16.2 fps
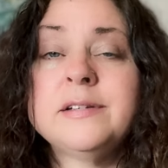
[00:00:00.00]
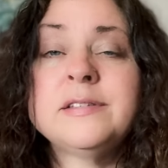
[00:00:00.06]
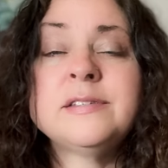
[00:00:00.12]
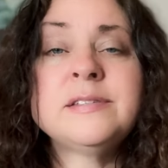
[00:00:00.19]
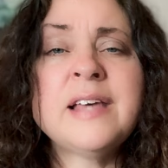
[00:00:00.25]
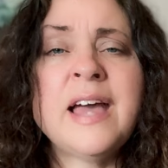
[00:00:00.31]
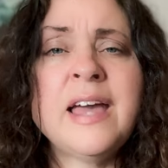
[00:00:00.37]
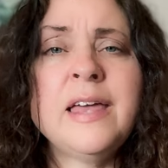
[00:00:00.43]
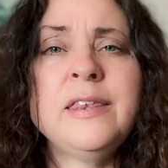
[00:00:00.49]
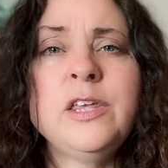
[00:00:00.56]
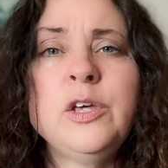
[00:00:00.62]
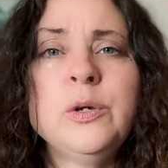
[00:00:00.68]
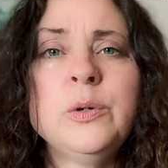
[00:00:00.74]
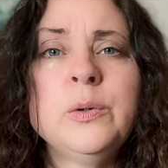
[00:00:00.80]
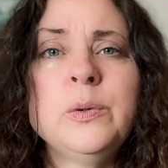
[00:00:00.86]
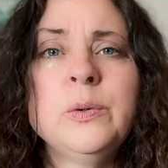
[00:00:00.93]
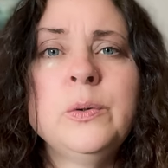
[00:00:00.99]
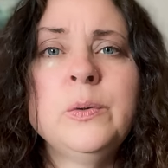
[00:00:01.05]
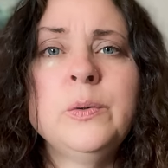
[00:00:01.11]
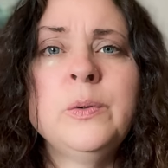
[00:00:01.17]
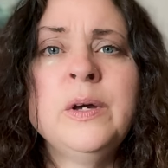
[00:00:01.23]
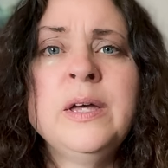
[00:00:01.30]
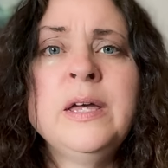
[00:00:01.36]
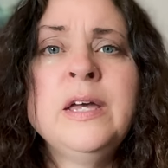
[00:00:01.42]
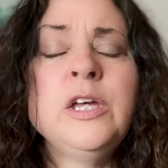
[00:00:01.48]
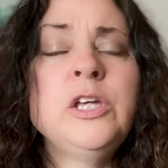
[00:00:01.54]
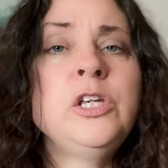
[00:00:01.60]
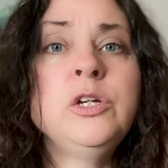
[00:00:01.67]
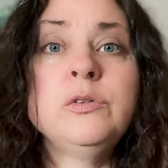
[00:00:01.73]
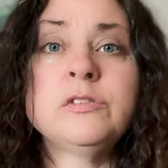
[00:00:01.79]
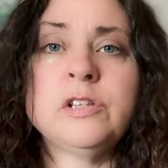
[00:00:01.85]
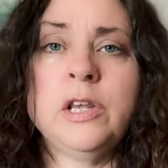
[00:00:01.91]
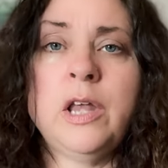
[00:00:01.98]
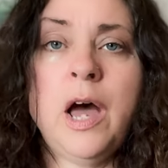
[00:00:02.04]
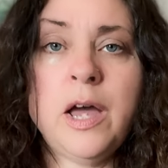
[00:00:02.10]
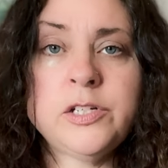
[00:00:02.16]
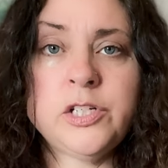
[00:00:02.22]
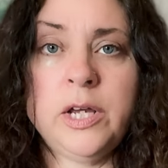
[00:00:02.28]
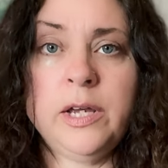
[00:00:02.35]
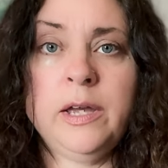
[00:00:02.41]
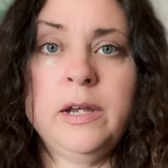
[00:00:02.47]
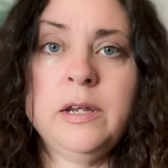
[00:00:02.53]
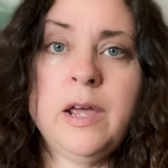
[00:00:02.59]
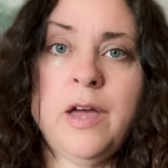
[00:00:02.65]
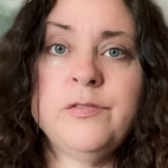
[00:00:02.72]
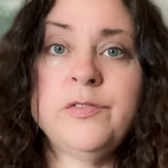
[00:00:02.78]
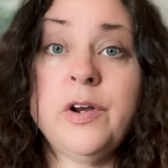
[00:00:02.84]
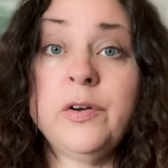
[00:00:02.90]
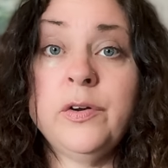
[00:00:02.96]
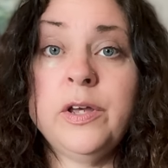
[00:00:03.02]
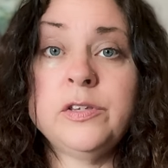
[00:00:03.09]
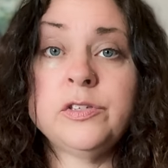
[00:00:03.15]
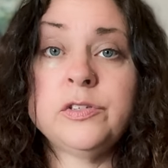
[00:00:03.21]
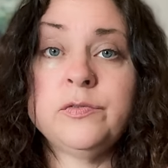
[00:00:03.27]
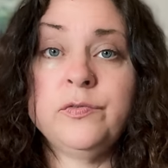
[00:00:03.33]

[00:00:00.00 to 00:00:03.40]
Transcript: Say you use logic and get very,